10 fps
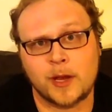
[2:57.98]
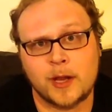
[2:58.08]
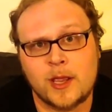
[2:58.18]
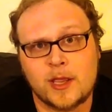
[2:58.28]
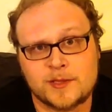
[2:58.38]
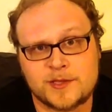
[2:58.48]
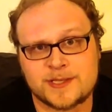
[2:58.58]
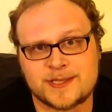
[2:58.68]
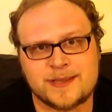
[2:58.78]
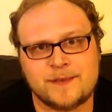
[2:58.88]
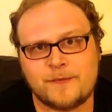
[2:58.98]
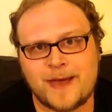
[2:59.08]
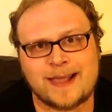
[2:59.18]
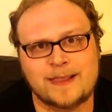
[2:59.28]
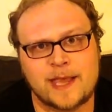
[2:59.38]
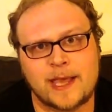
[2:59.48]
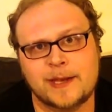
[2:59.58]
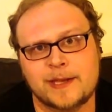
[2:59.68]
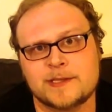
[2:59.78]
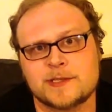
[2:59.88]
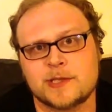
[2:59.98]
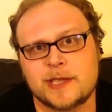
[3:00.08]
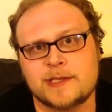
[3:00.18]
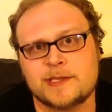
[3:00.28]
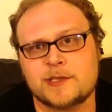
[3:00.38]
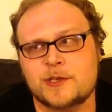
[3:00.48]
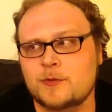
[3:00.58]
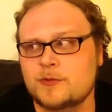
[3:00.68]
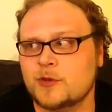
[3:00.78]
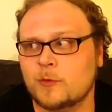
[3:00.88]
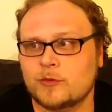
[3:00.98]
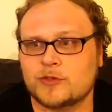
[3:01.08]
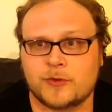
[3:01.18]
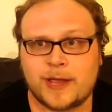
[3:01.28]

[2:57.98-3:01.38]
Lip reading: but just the fact that its usual